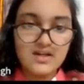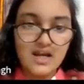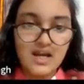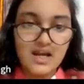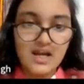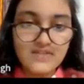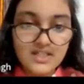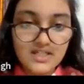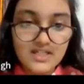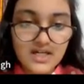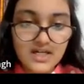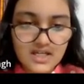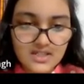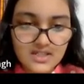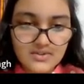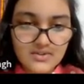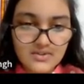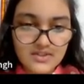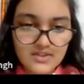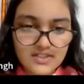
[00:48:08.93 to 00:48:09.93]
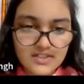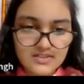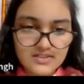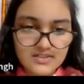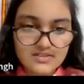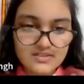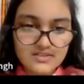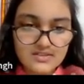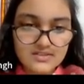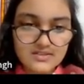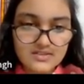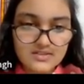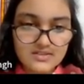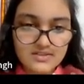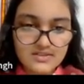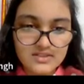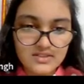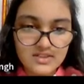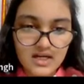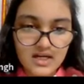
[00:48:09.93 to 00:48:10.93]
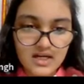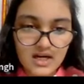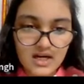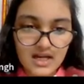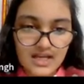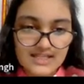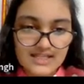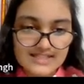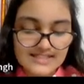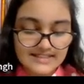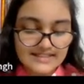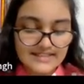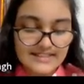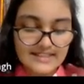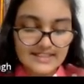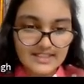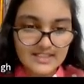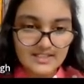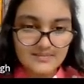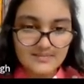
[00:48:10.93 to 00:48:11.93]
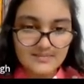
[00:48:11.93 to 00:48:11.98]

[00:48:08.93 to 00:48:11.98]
I have the color code here. I'll send it.